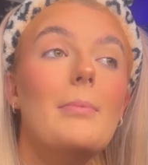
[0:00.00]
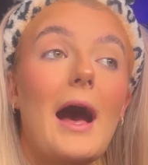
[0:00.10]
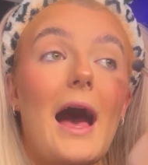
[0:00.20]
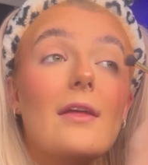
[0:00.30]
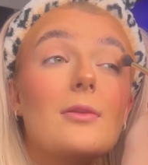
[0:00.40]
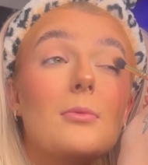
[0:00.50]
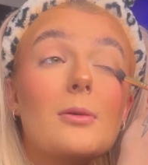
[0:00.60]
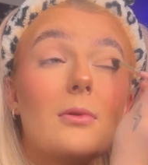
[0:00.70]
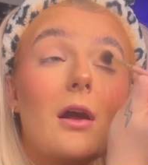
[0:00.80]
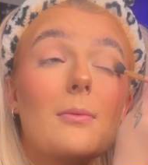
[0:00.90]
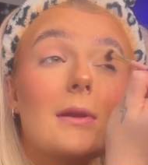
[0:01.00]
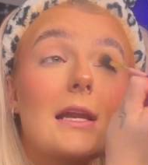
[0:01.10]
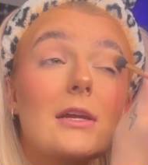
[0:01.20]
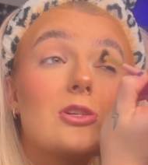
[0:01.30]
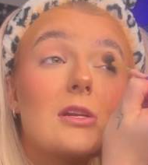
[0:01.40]
But at the moment, I'm
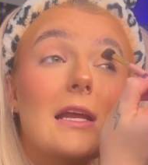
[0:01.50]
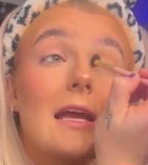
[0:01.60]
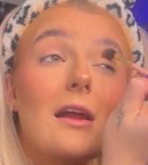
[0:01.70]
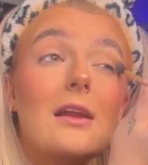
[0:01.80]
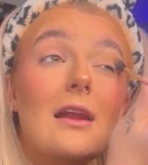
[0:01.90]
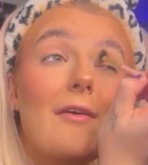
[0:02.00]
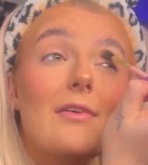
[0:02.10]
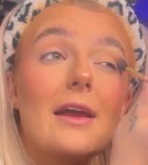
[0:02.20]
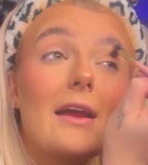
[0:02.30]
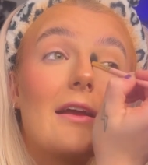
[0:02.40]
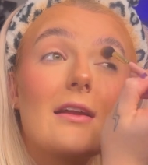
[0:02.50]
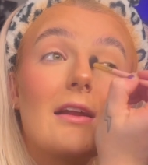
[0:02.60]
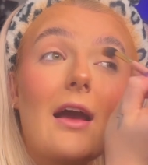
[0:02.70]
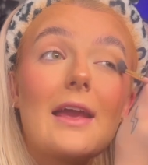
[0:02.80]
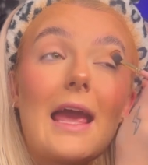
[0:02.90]
literally loving,
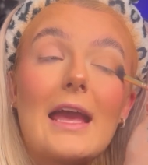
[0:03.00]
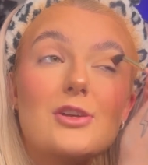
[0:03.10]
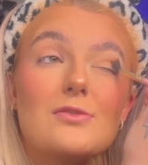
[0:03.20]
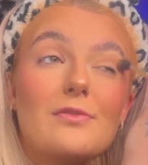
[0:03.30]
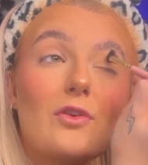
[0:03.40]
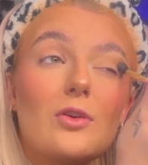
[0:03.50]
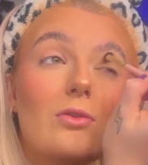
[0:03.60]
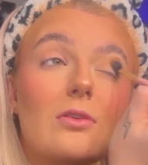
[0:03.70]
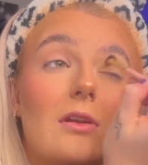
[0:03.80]
like, Asian food.